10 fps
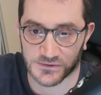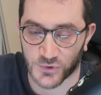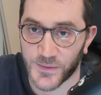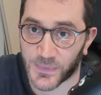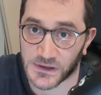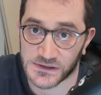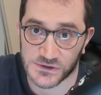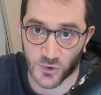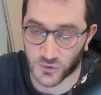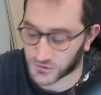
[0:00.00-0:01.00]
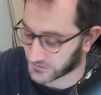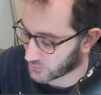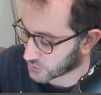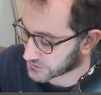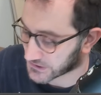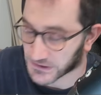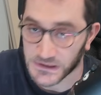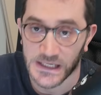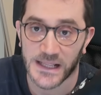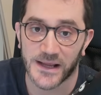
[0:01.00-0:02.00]
ripples on the water.
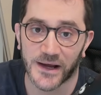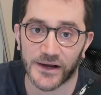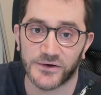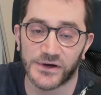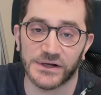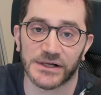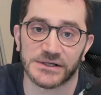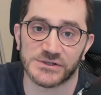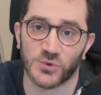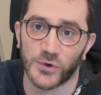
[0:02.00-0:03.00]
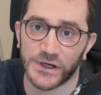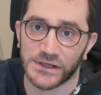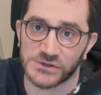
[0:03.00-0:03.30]
Anything that is quick,